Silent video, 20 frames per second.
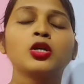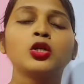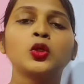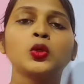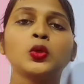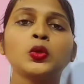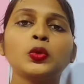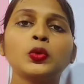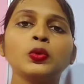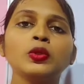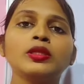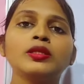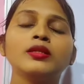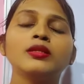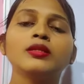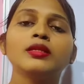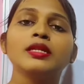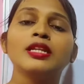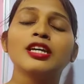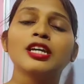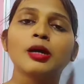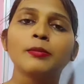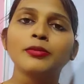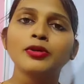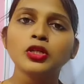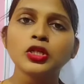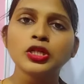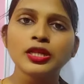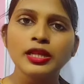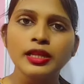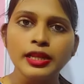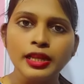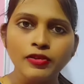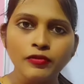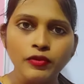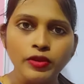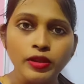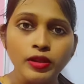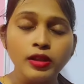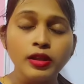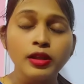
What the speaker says: to do this in a commercial level,